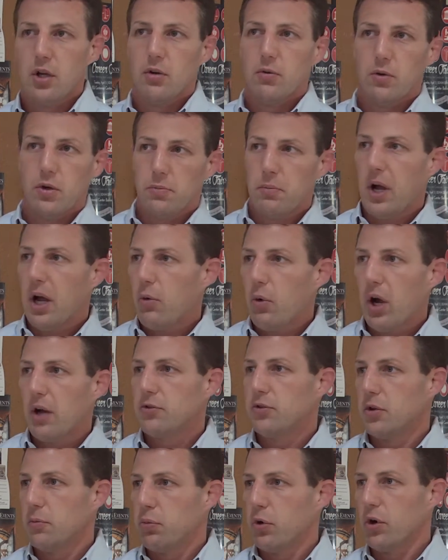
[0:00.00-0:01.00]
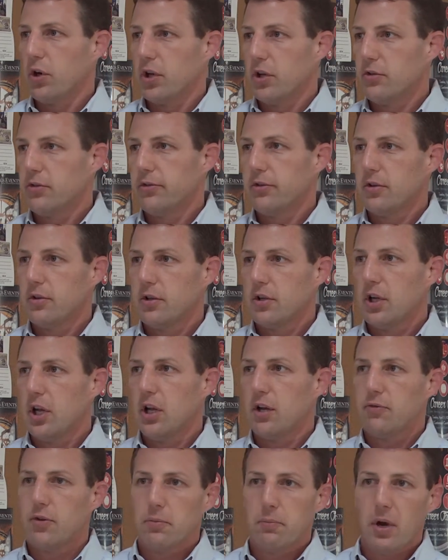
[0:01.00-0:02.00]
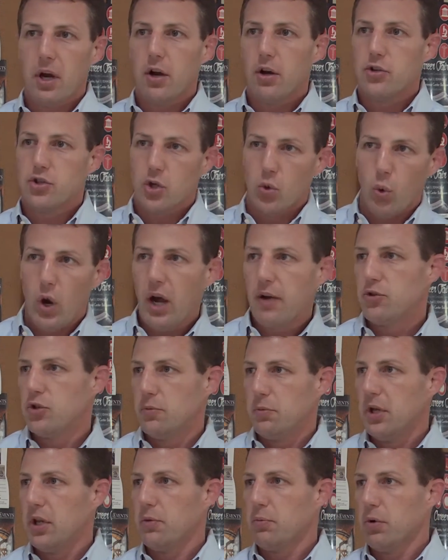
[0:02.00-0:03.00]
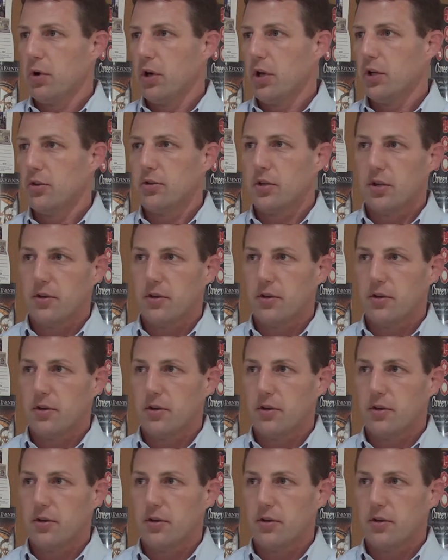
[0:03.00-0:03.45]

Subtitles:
Well, my wife's the prettiest. And if you're married, your wife should be the prettiest.